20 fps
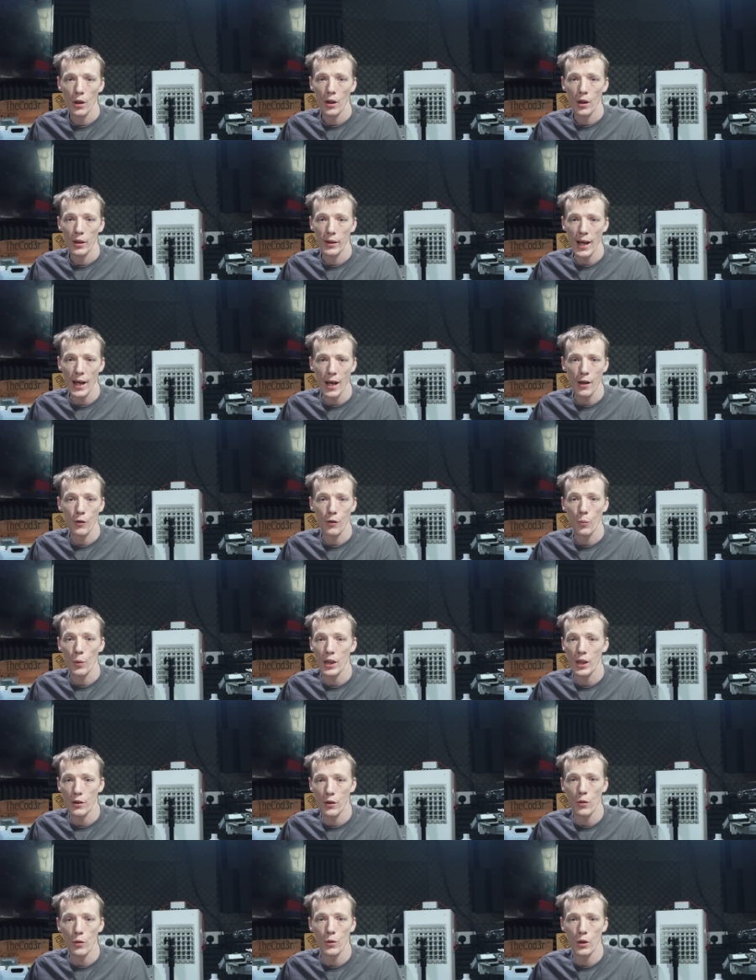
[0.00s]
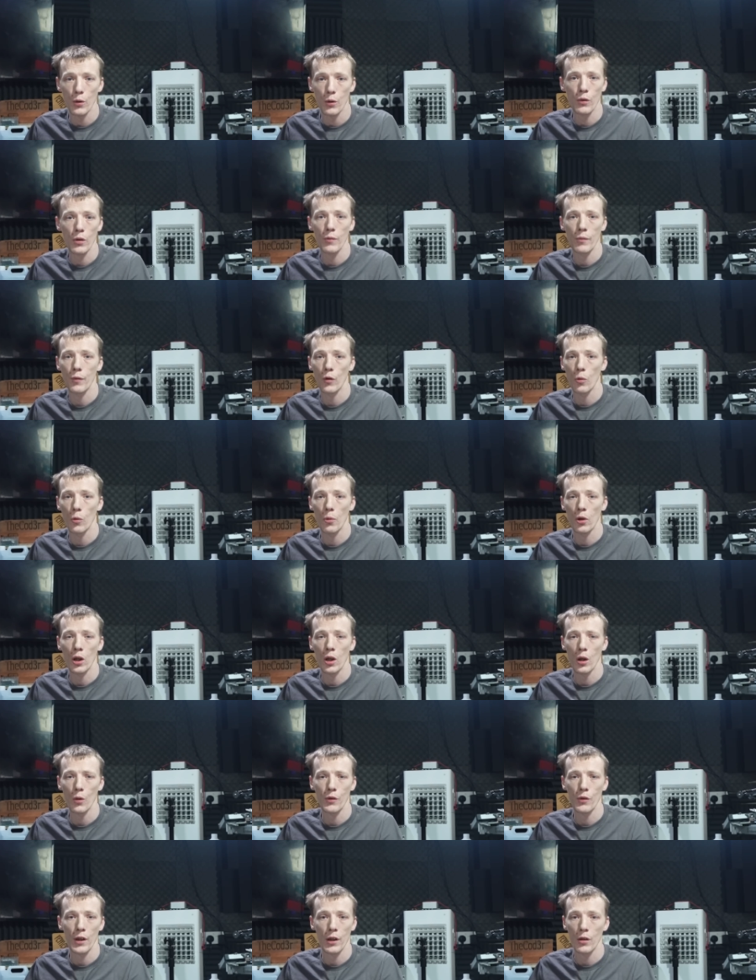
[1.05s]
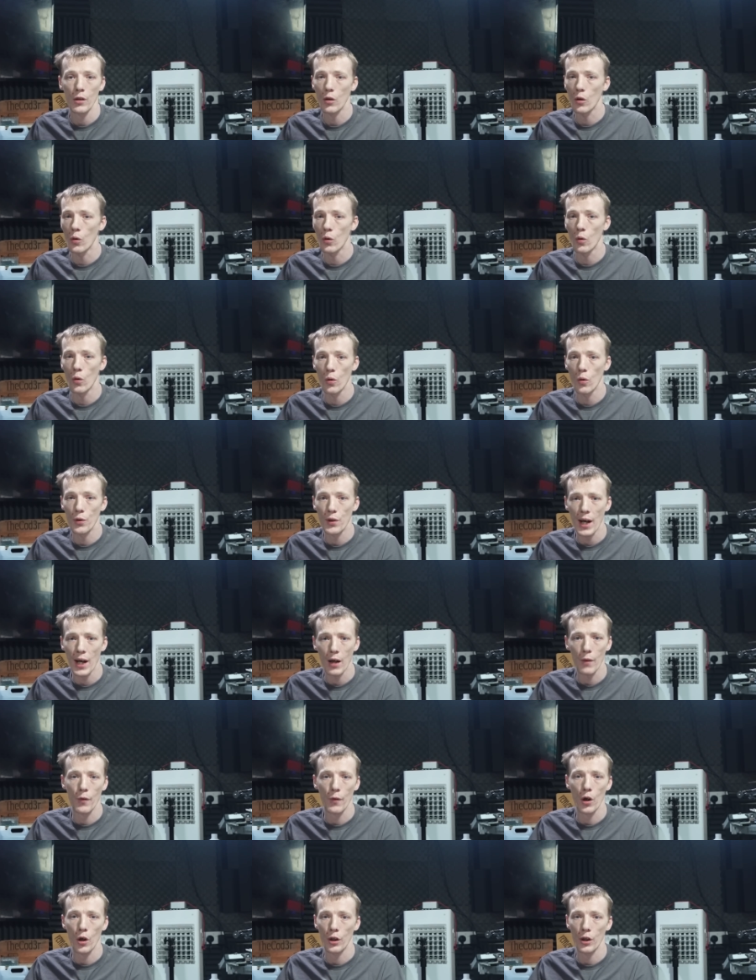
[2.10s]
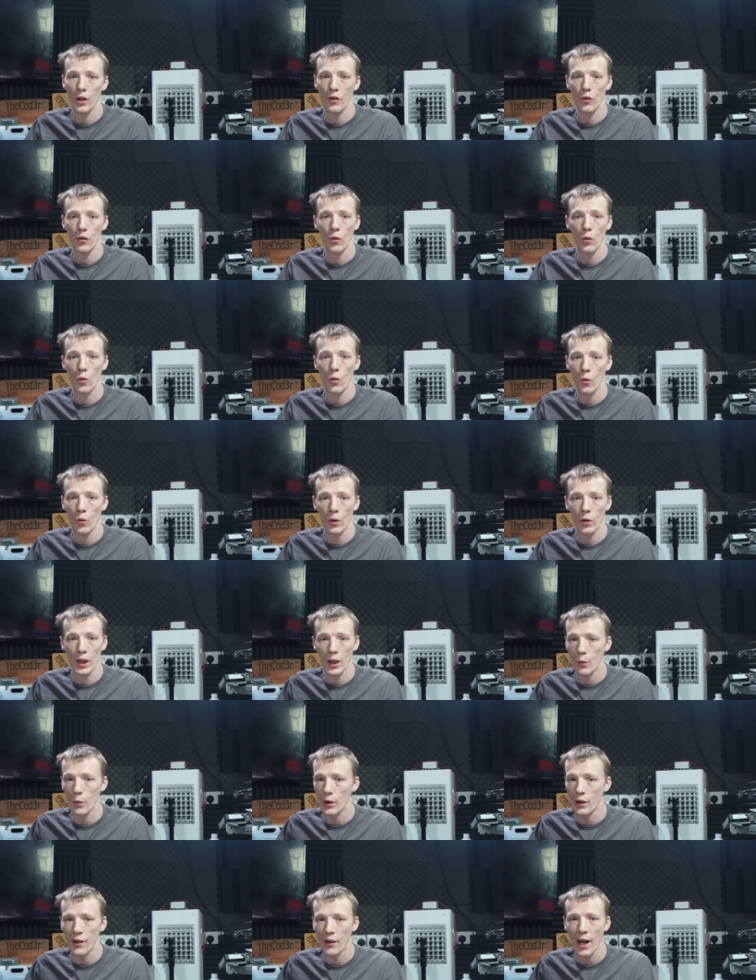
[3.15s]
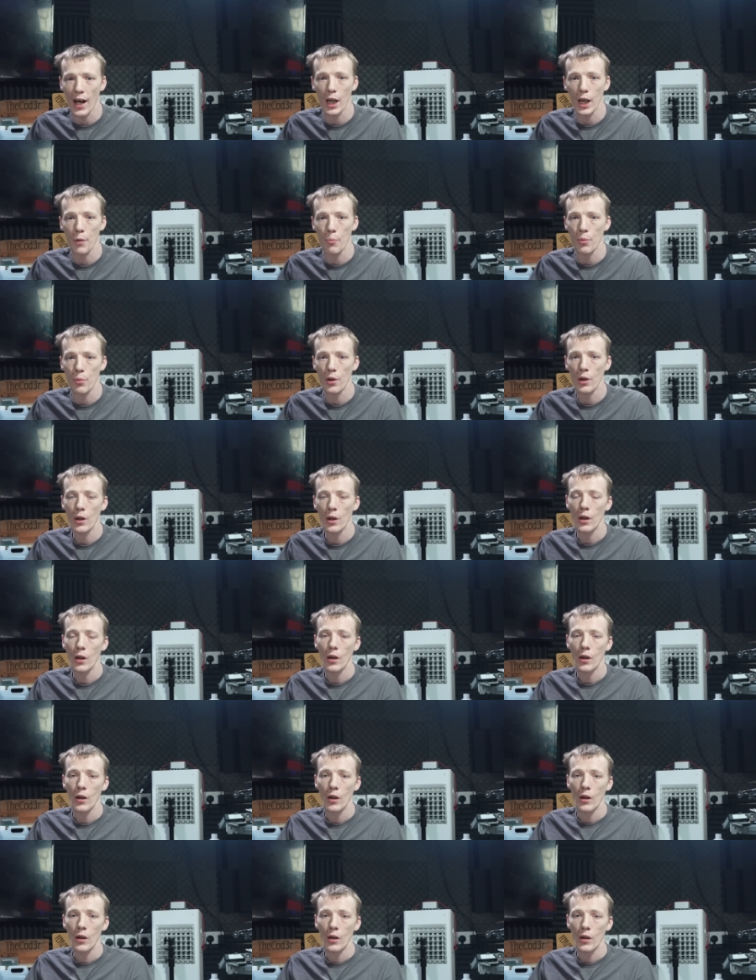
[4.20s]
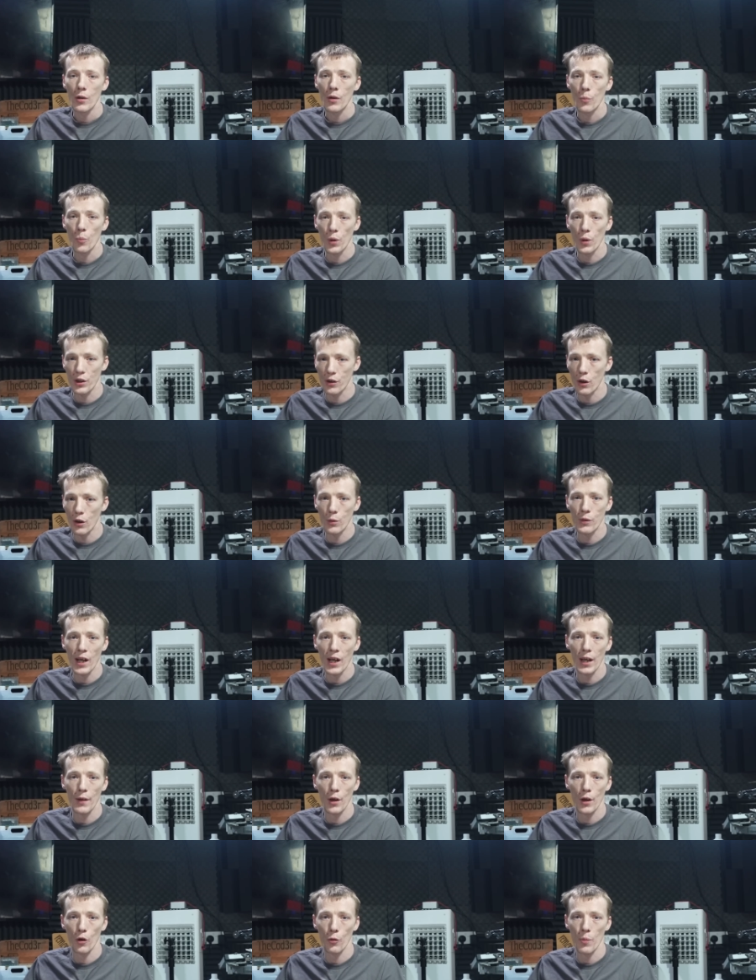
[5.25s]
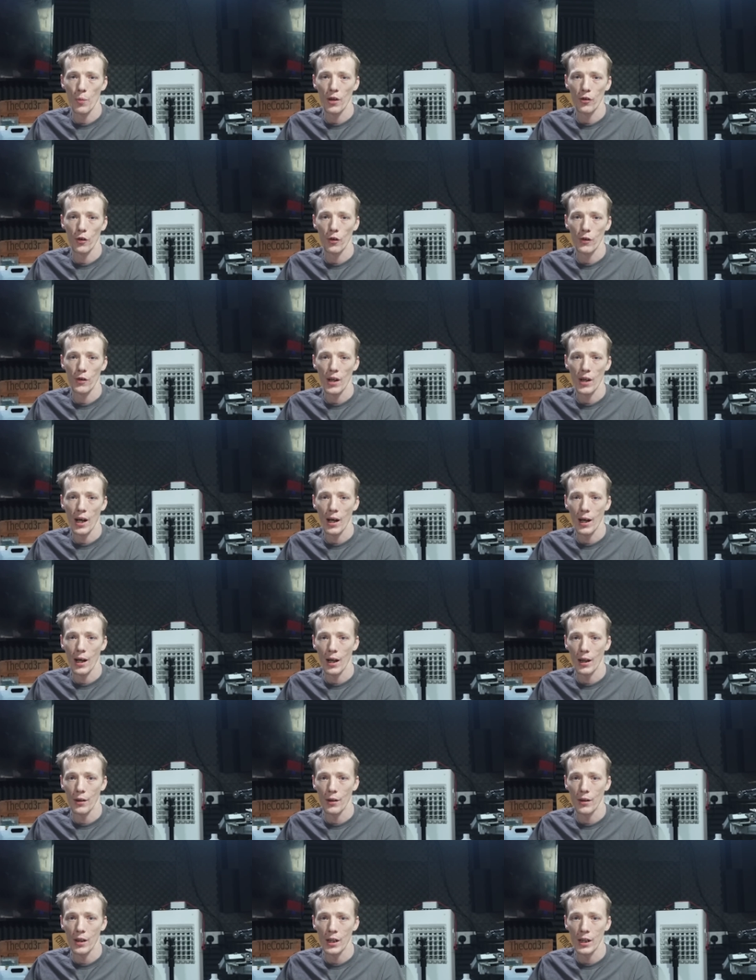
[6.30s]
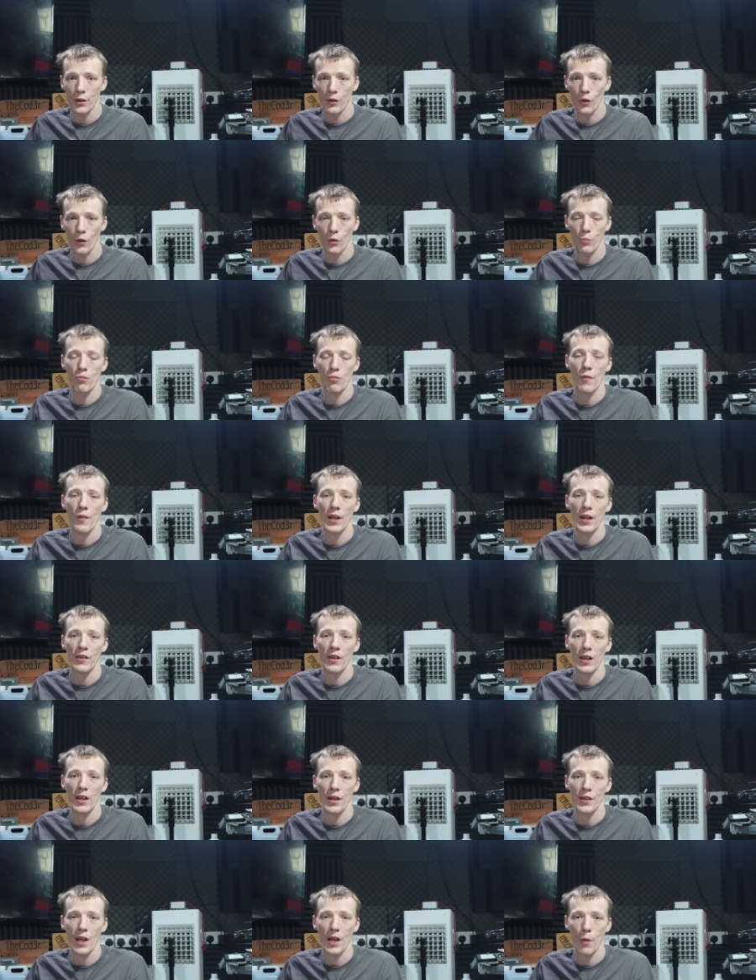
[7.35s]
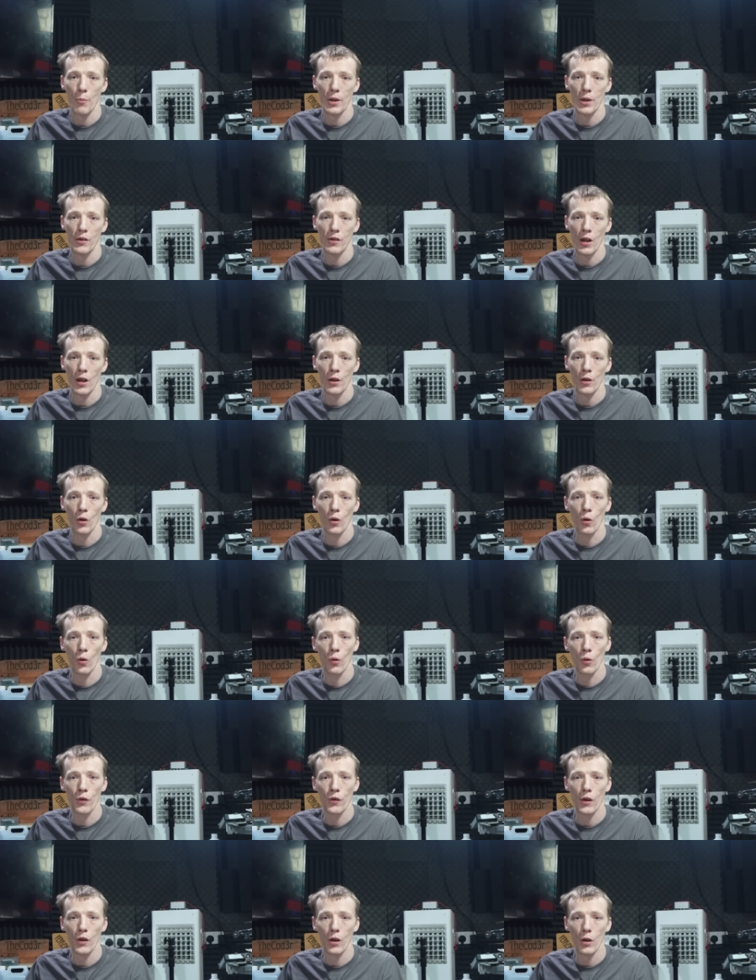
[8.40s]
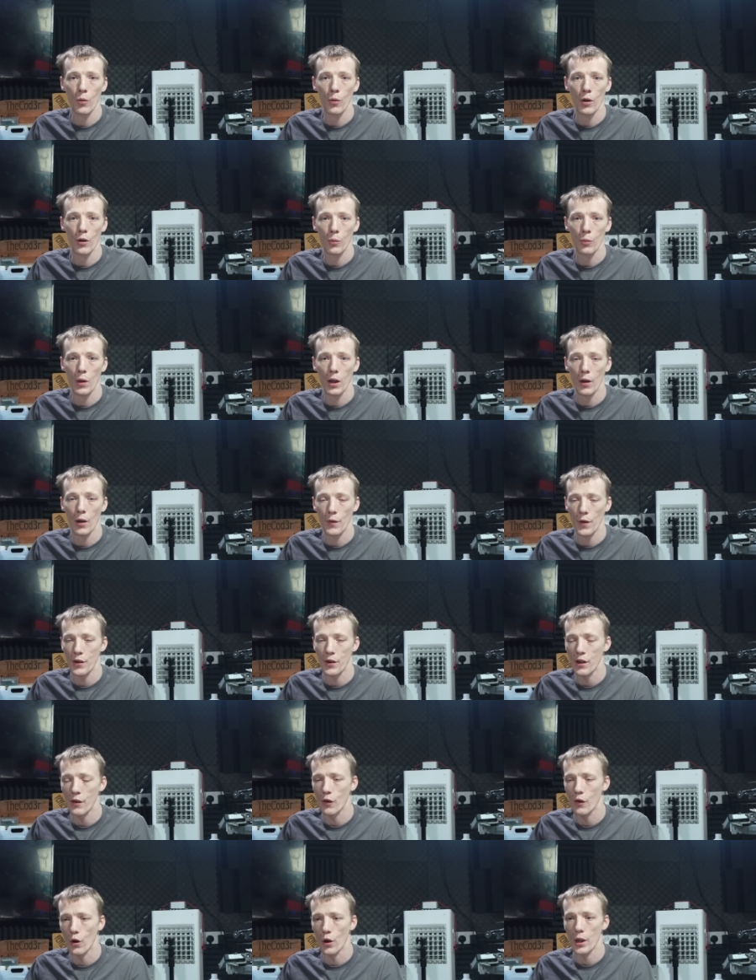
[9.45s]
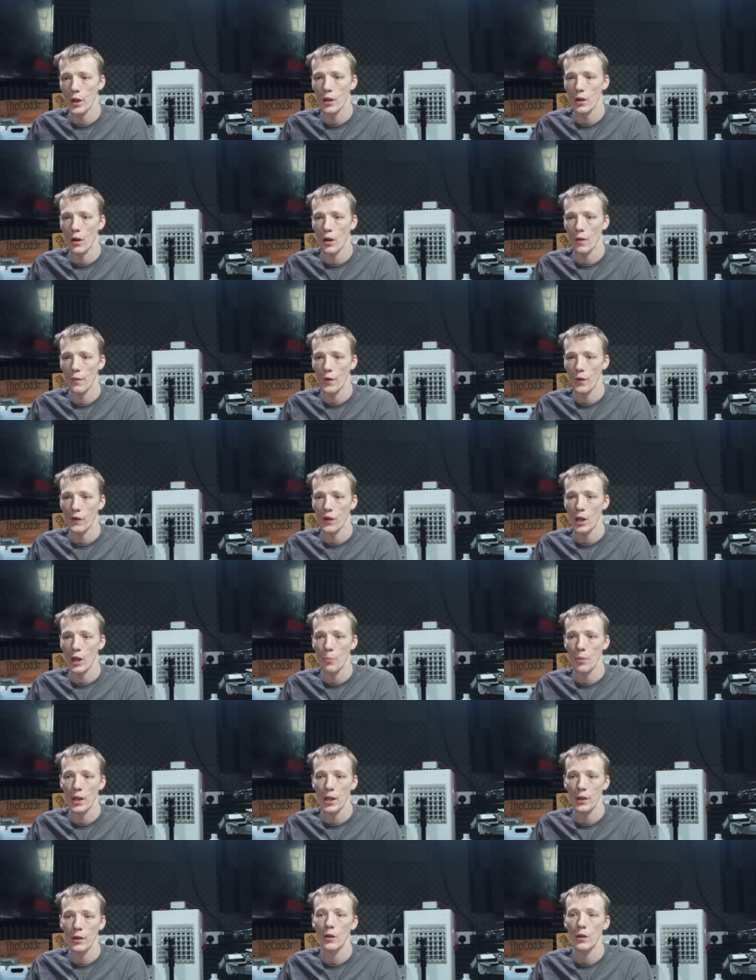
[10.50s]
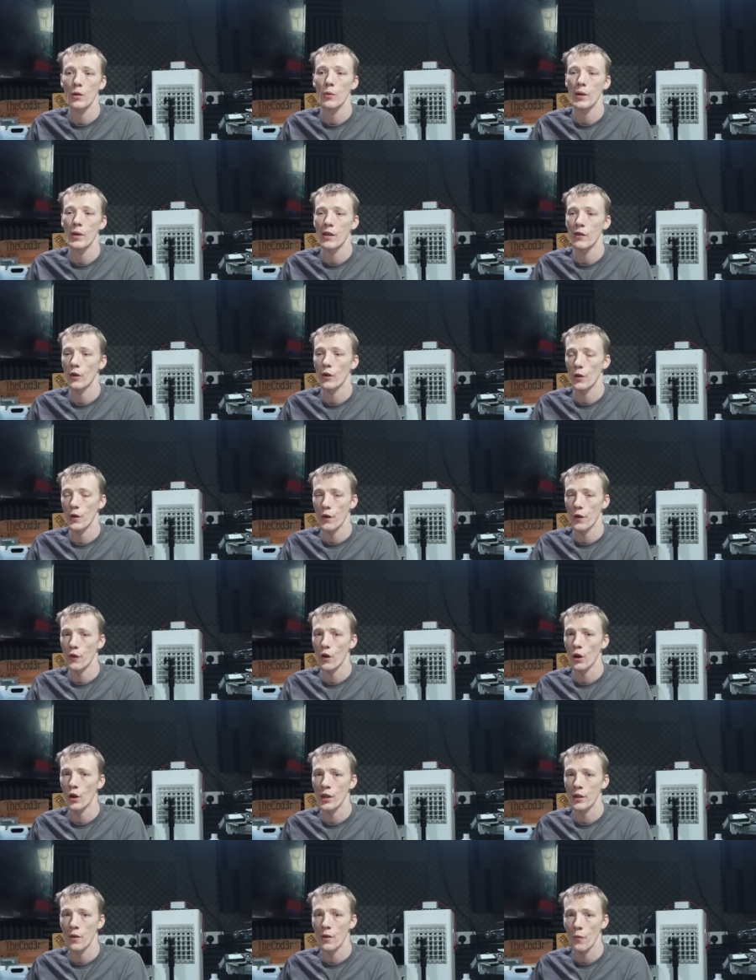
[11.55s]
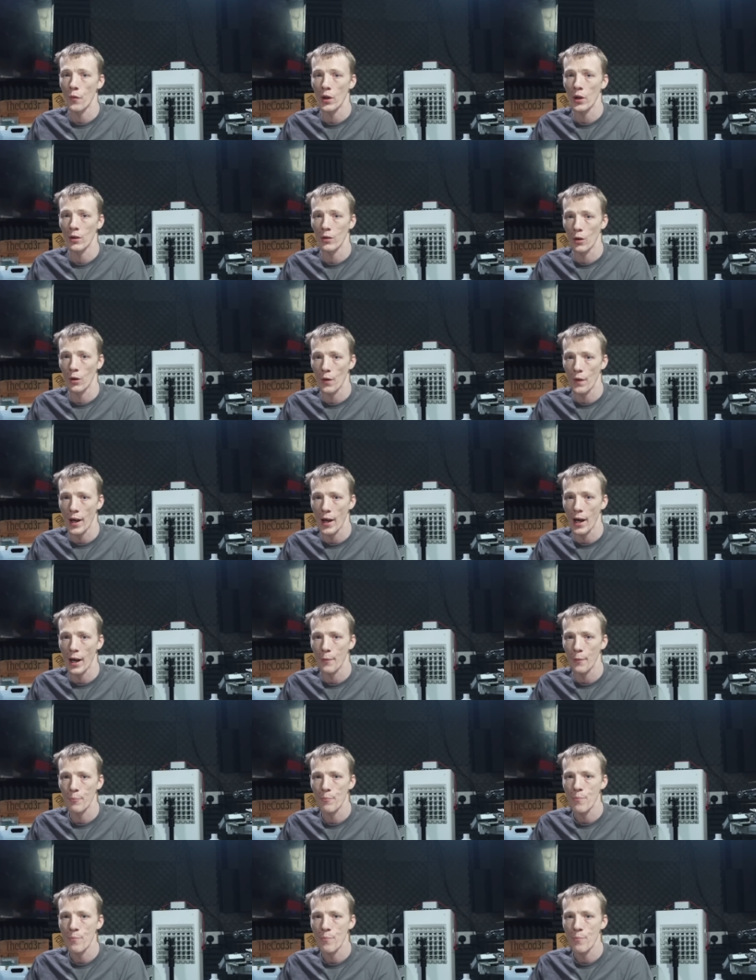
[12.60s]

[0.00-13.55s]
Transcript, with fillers: yes, we do use conformal coating or nail varnish or liquid tape. We do take those measures and it does prevent any damage. And also as well, the design of the CPU inside the socket and things like that